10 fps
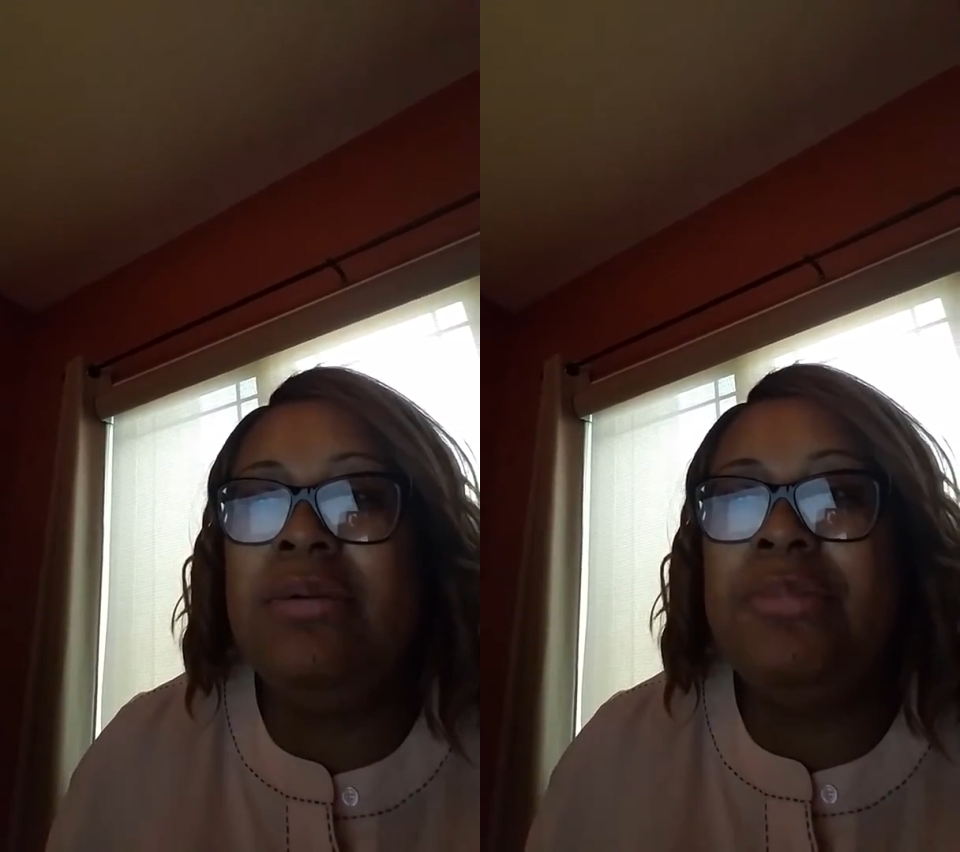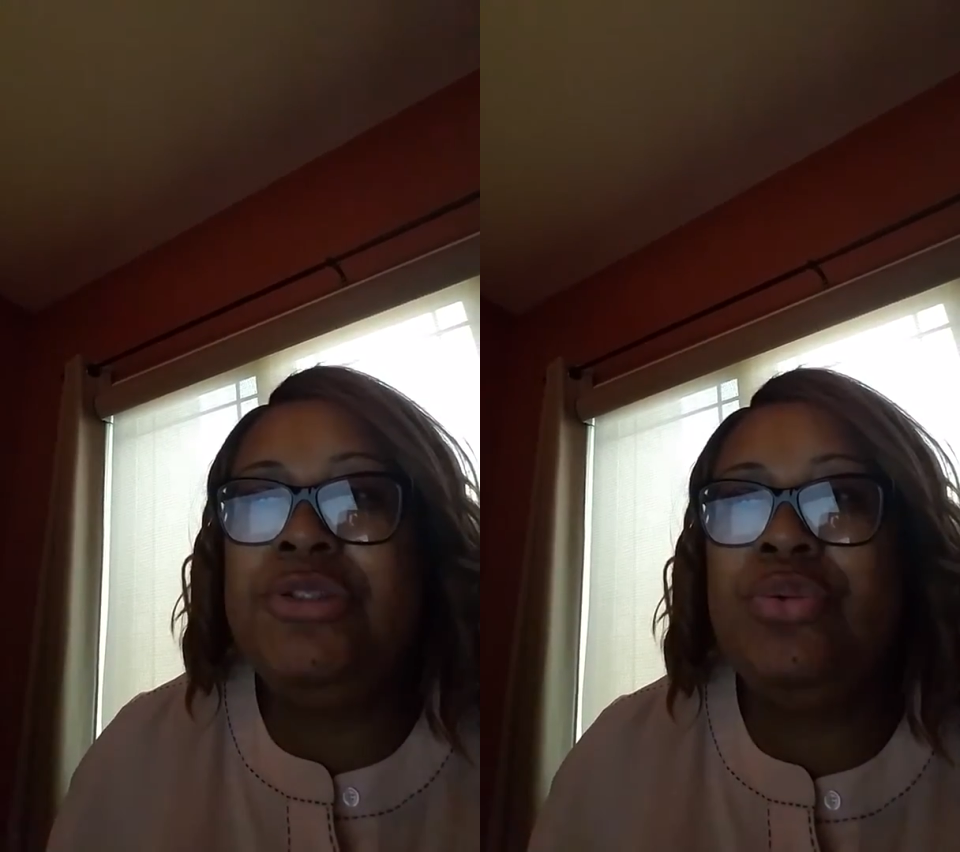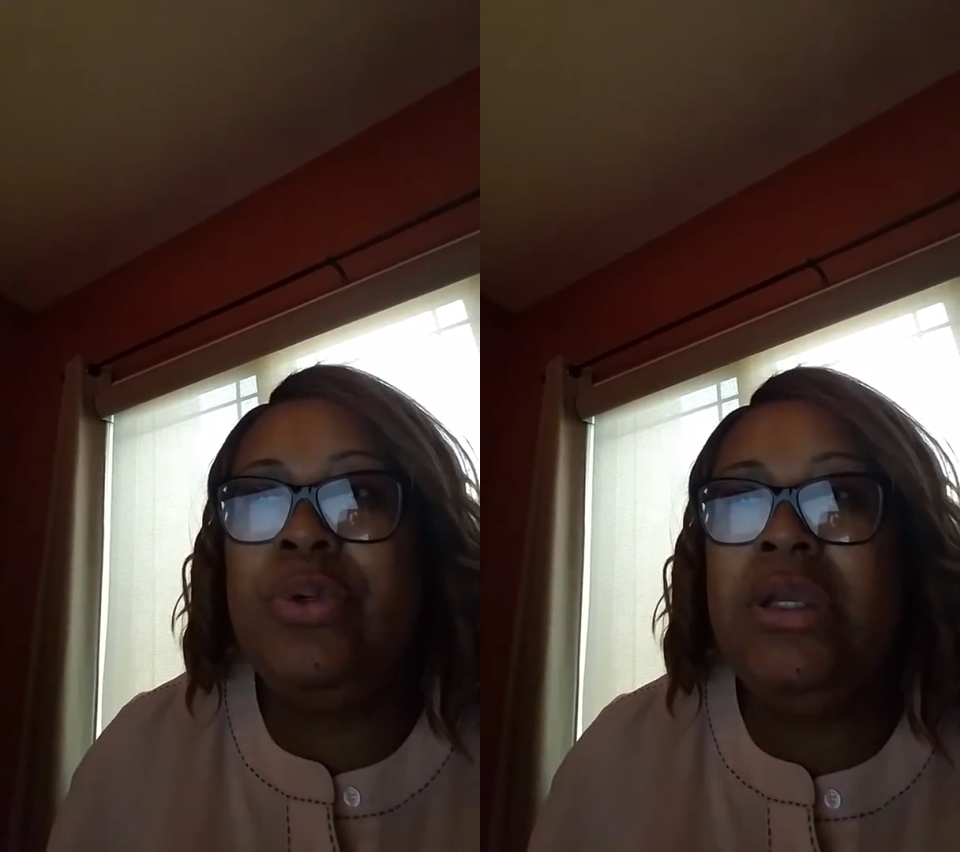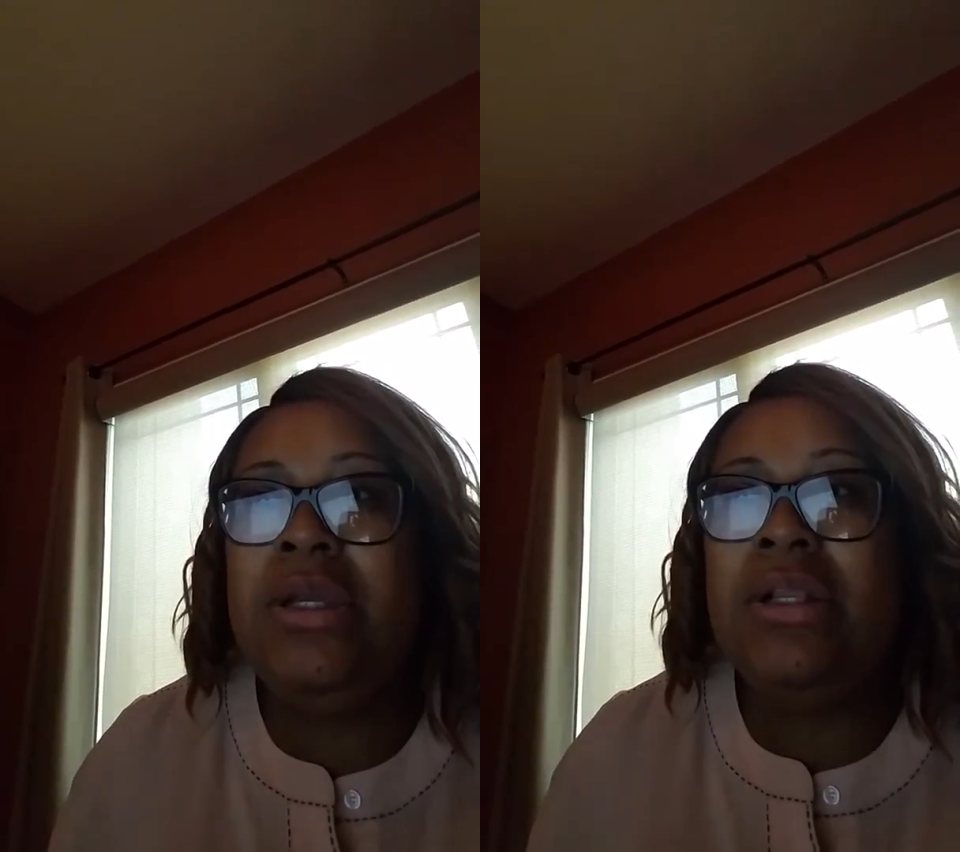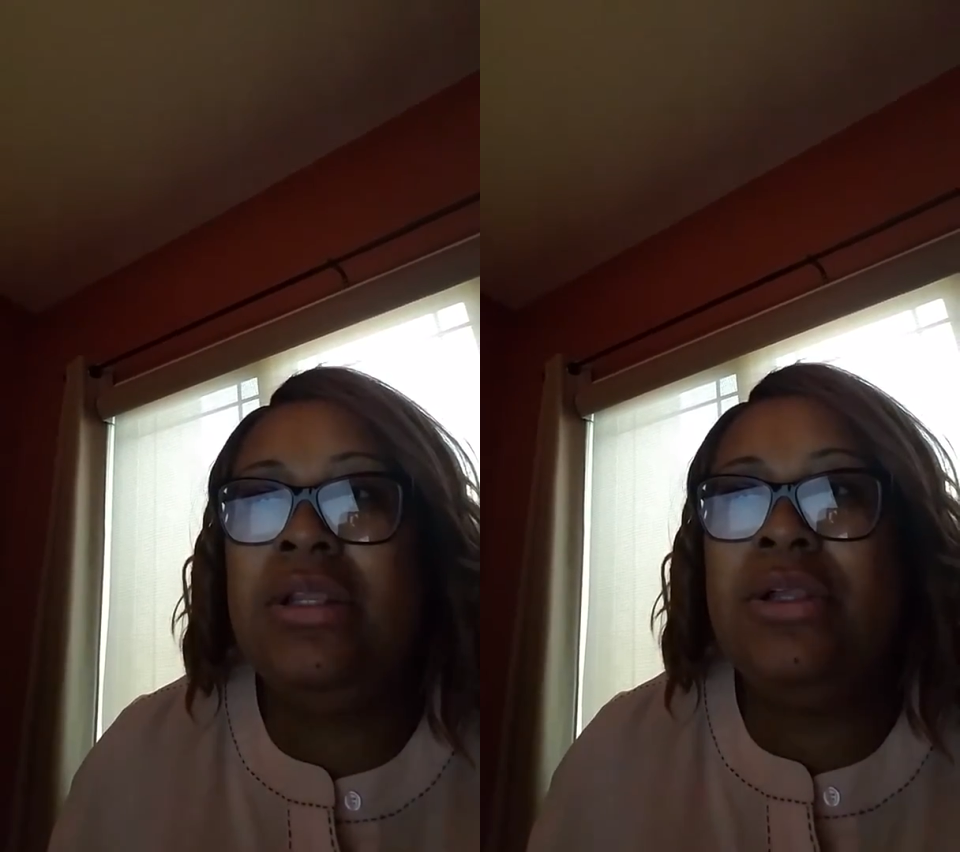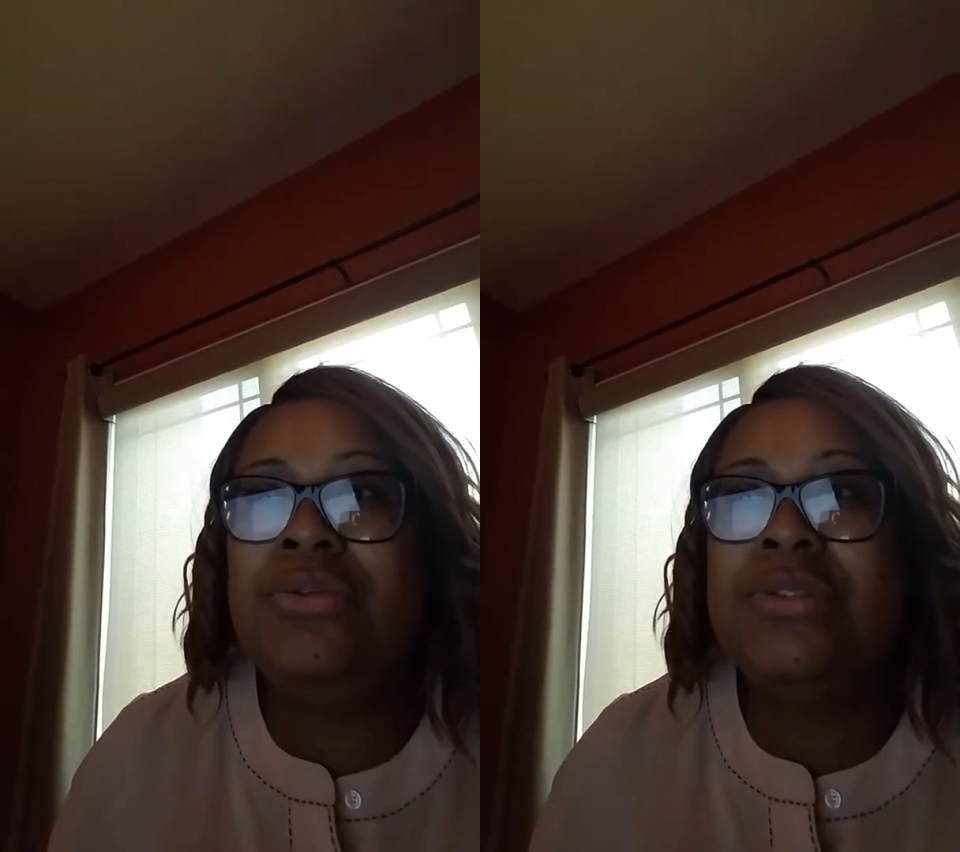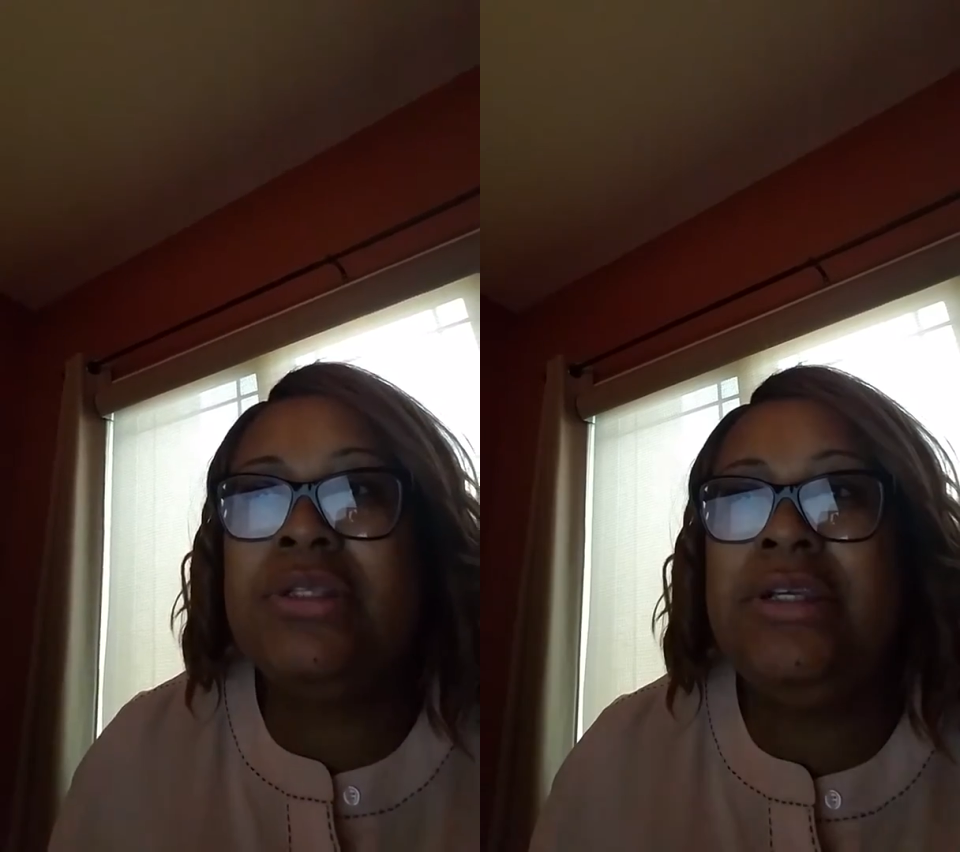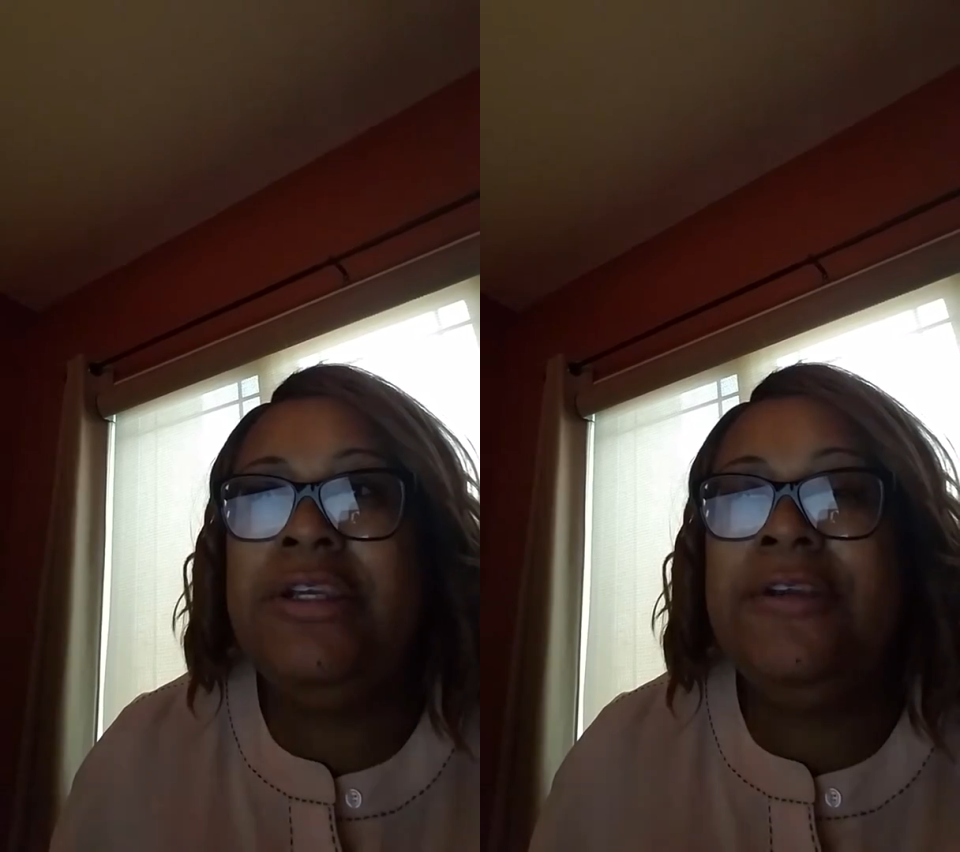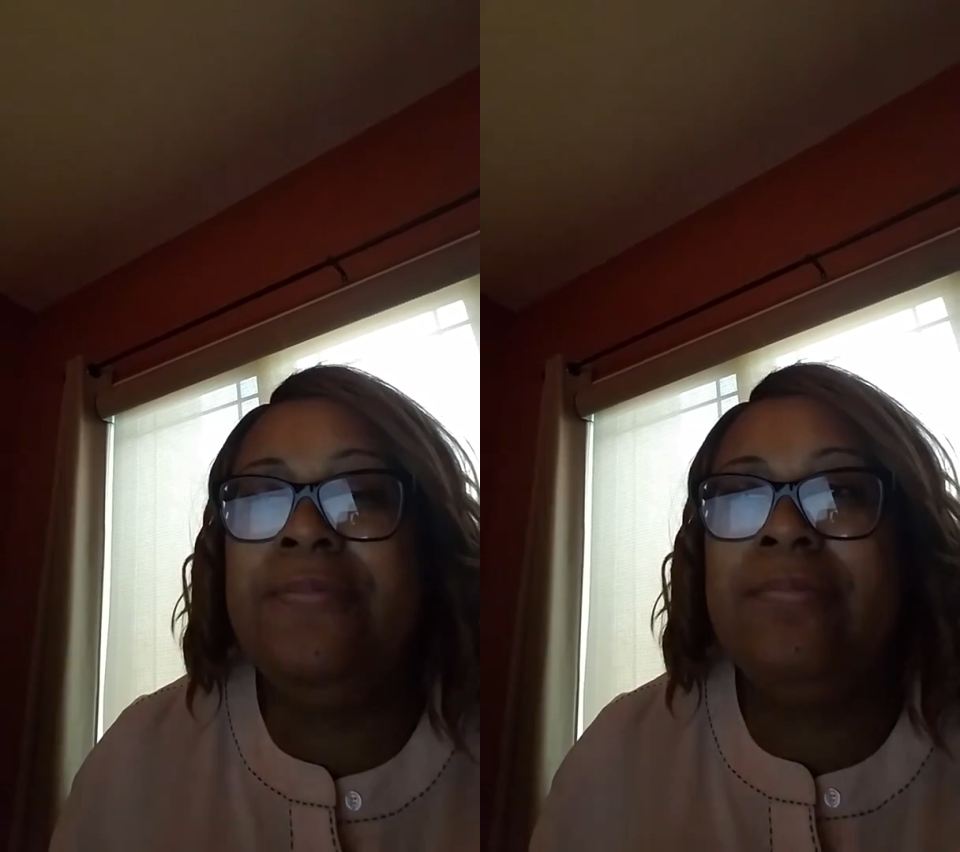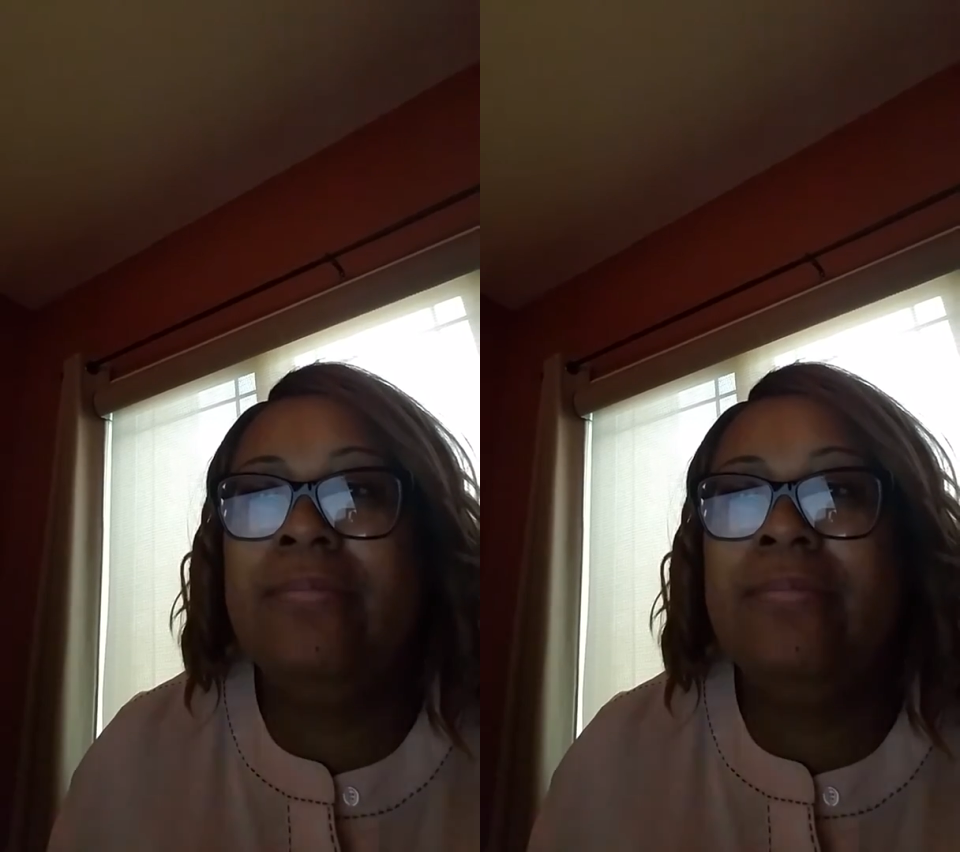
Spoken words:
between closely